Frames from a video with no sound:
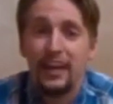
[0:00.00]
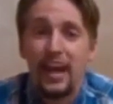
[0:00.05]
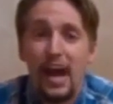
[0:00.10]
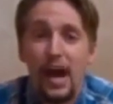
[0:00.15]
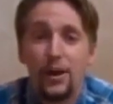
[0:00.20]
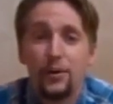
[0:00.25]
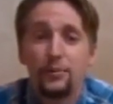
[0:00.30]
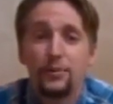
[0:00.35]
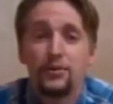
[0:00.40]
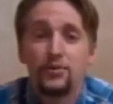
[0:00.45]

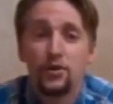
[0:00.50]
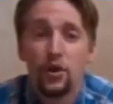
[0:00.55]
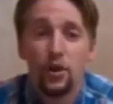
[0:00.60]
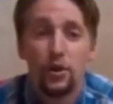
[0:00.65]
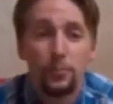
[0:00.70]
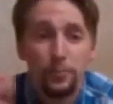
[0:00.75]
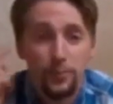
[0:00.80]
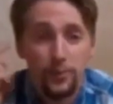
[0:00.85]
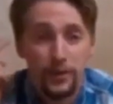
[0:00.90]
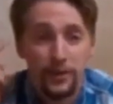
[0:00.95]
how to
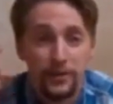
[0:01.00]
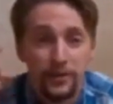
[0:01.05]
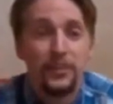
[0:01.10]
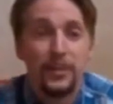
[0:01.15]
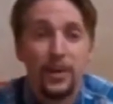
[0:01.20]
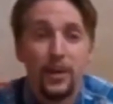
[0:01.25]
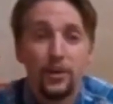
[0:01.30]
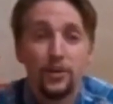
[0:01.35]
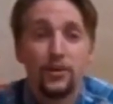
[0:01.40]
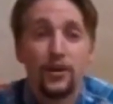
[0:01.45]
interpret
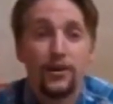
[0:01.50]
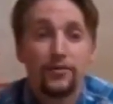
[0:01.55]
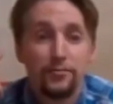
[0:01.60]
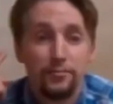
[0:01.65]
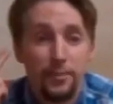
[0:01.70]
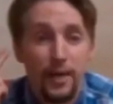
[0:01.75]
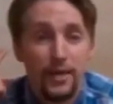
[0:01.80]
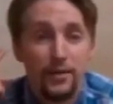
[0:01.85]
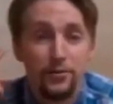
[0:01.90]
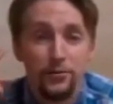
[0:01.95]
the aircraft
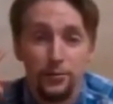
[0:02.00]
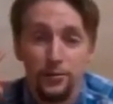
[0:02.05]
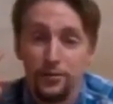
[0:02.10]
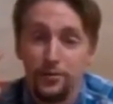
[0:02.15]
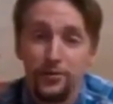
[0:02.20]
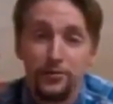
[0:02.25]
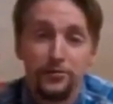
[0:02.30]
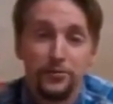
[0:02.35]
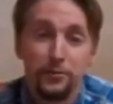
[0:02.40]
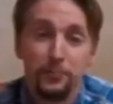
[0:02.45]

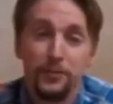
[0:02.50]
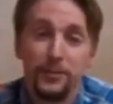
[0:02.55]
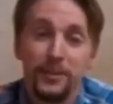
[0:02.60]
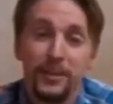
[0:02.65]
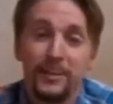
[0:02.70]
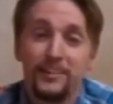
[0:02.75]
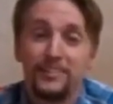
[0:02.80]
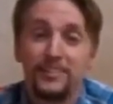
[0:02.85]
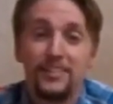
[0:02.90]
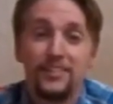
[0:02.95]
manual from the
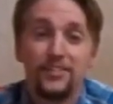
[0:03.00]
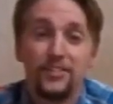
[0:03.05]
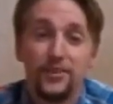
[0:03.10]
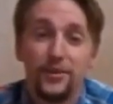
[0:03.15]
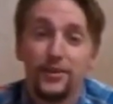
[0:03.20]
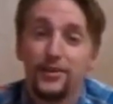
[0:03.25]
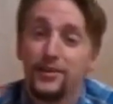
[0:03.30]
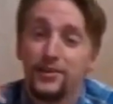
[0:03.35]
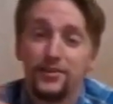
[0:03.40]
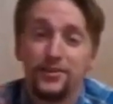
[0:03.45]

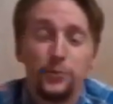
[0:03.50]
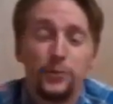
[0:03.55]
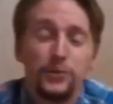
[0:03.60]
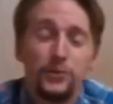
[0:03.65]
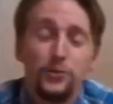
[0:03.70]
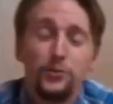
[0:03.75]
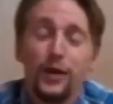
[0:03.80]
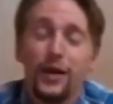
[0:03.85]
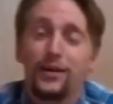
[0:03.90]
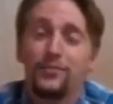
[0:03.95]
1930s when
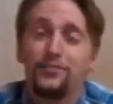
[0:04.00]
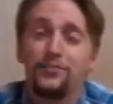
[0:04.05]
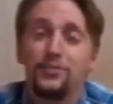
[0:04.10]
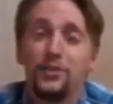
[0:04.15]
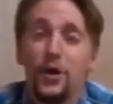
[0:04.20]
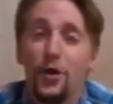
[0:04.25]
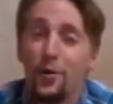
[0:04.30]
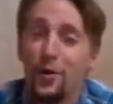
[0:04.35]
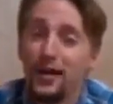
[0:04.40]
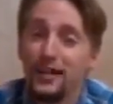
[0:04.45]
you have
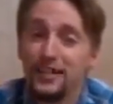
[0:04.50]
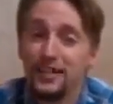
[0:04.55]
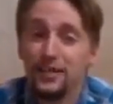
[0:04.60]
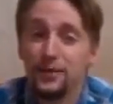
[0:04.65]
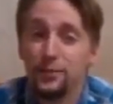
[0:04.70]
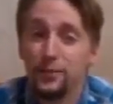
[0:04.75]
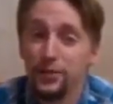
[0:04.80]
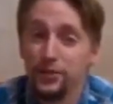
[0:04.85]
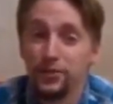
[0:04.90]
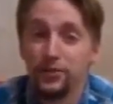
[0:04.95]
no
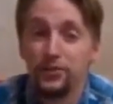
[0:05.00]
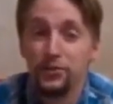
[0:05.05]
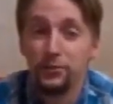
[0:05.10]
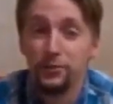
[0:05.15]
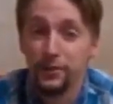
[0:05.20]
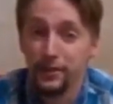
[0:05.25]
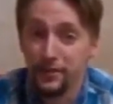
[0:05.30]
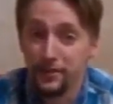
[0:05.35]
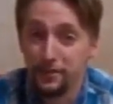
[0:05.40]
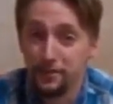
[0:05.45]
idea what you're
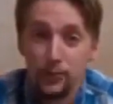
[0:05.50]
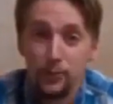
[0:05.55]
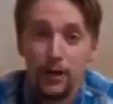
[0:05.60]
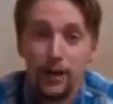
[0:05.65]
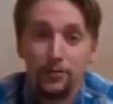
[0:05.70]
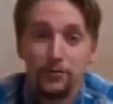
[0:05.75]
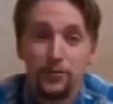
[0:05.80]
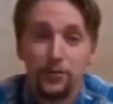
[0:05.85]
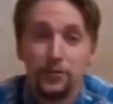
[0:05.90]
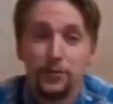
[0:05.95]
doing. You
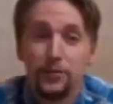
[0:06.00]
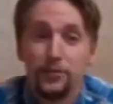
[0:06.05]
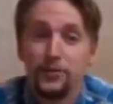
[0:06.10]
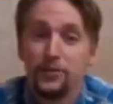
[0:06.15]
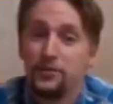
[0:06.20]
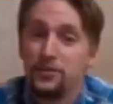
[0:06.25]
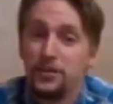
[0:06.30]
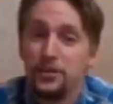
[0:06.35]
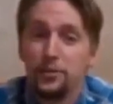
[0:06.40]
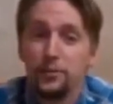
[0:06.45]
have to learn
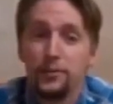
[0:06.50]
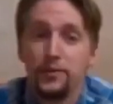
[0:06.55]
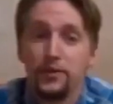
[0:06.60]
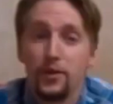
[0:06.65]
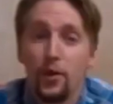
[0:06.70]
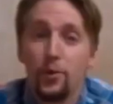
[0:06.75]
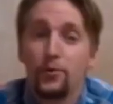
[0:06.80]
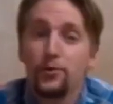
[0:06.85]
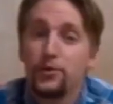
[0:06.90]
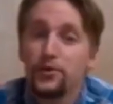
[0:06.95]
to deal with
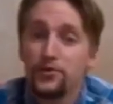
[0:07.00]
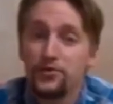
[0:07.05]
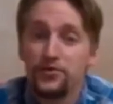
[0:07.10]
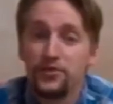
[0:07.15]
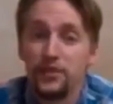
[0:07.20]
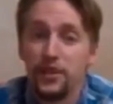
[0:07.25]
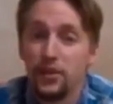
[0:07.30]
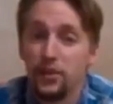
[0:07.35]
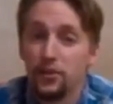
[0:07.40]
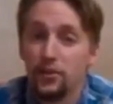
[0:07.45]
owners of
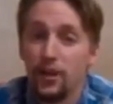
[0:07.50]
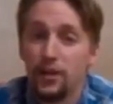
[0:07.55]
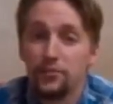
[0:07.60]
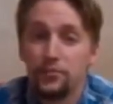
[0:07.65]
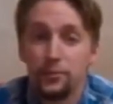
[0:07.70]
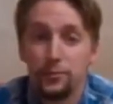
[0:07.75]
the aircraft